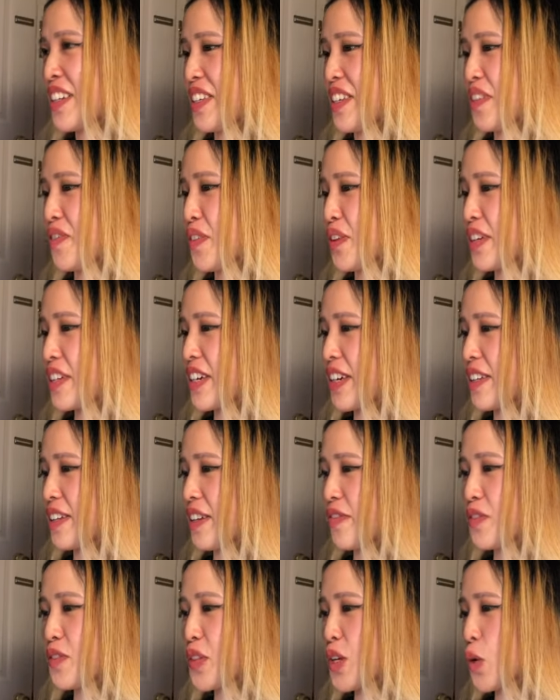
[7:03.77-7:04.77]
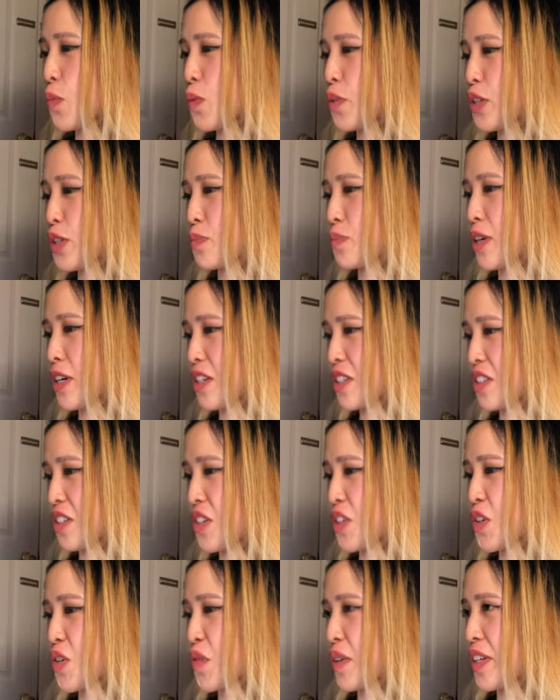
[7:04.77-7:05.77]
Yeah, but again, I've only opened this box in
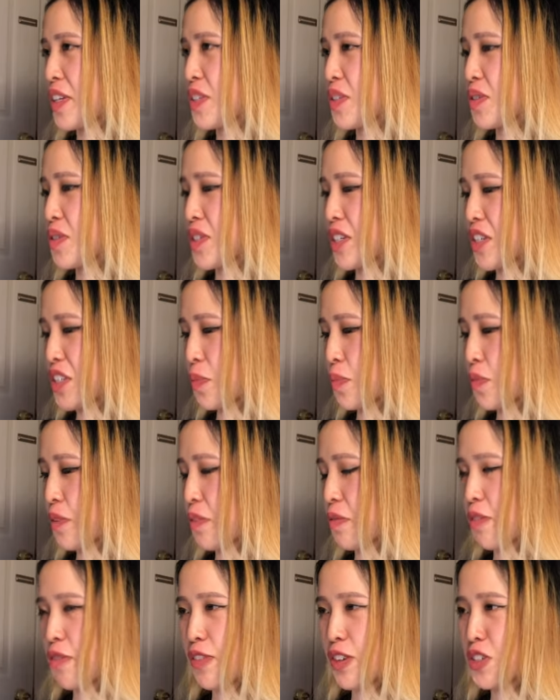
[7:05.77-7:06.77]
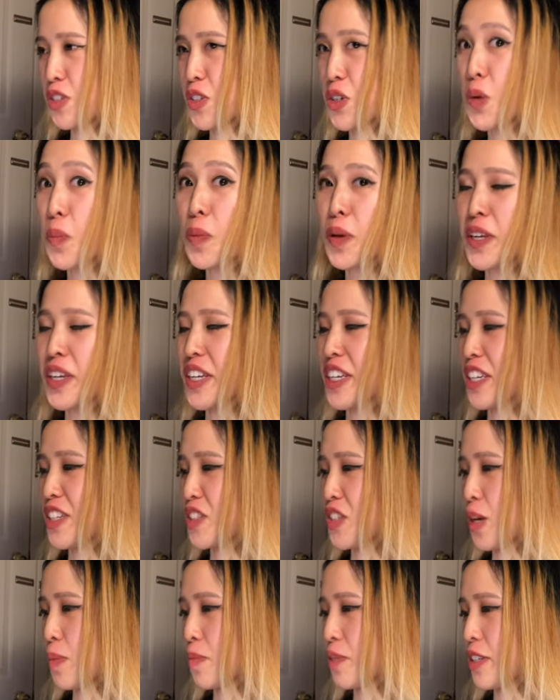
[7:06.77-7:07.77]
Korean, so it's actually pretty refreshing opening it in
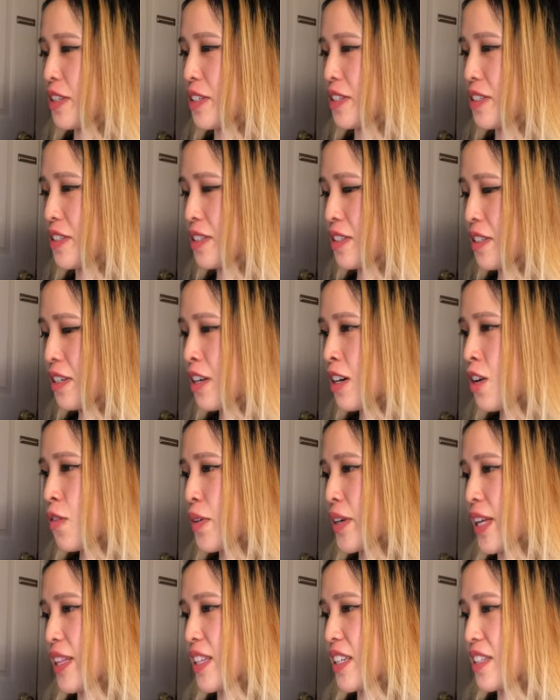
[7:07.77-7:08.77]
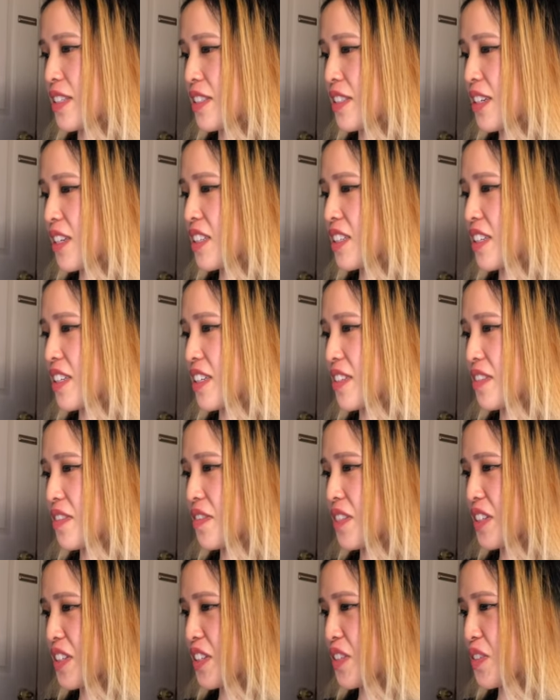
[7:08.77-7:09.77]
Japanese. got got little Ducklett,
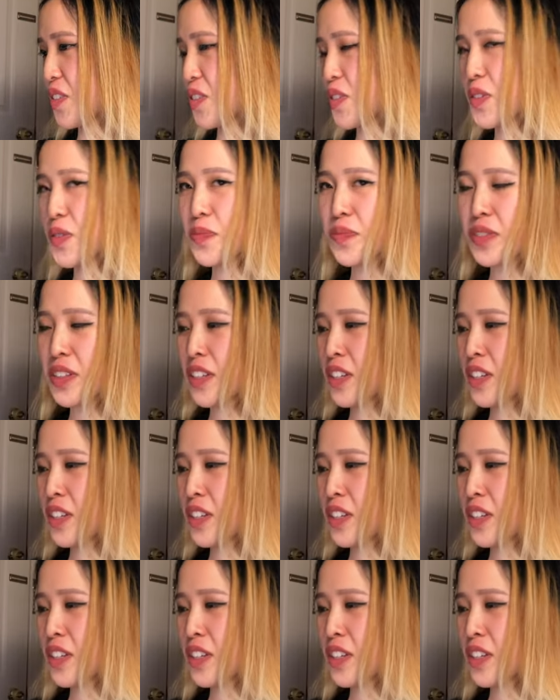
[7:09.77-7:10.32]
really cool.